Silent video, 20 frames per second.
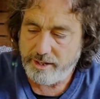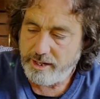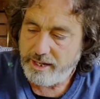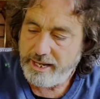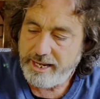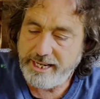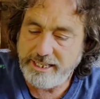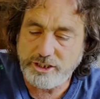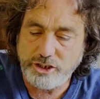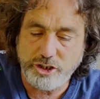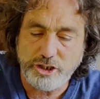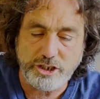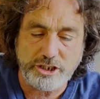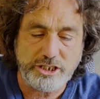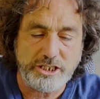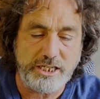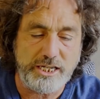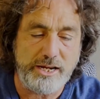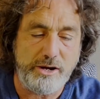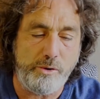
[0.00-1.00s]
It's
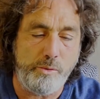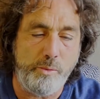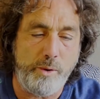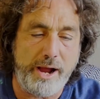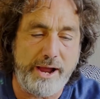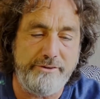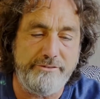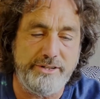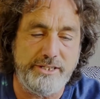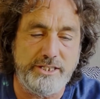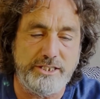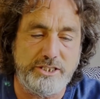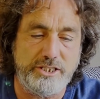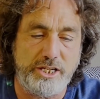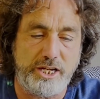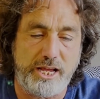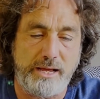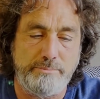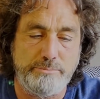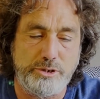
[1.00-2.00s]
just a little wariness
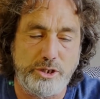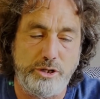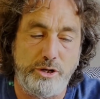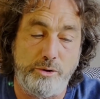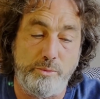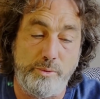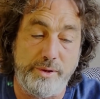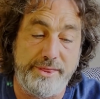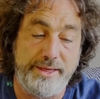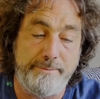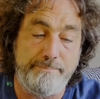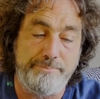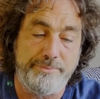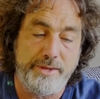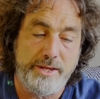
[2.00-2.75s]
that comes along with it.